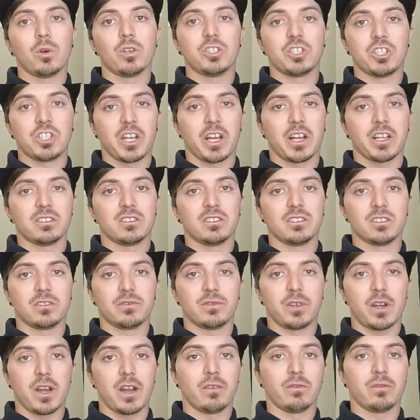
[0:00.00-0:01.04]
chances
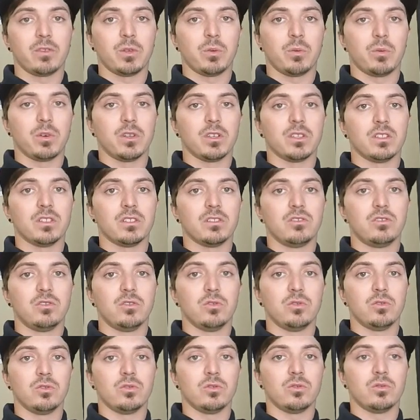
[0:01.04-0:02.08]
for everyone
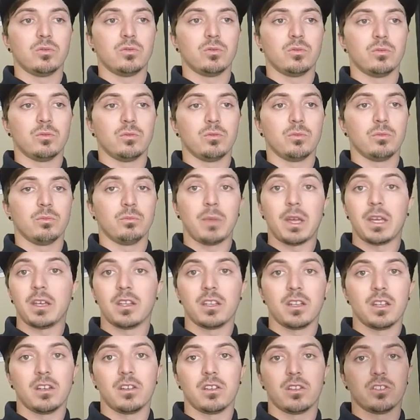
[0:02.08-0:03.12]
to make
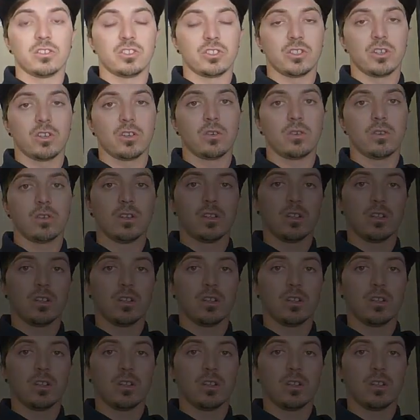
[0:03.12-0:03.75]
it into the show.